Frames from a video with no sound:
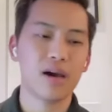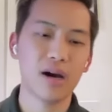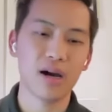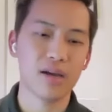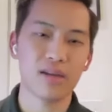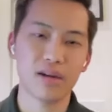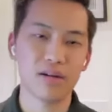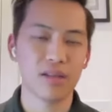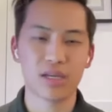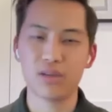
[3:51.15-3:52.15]

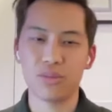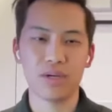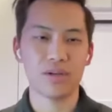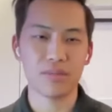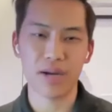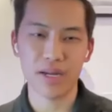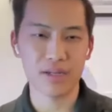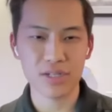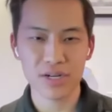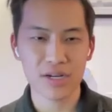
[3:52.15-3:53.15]
Like you'll be under my
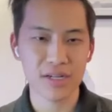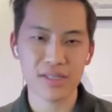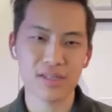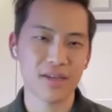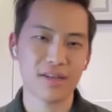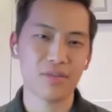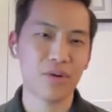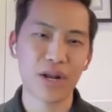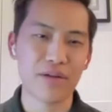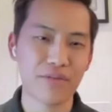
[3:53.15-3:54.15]
insurance and
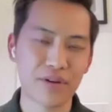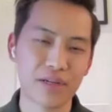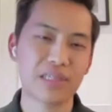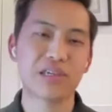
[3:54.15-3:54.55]
whatever.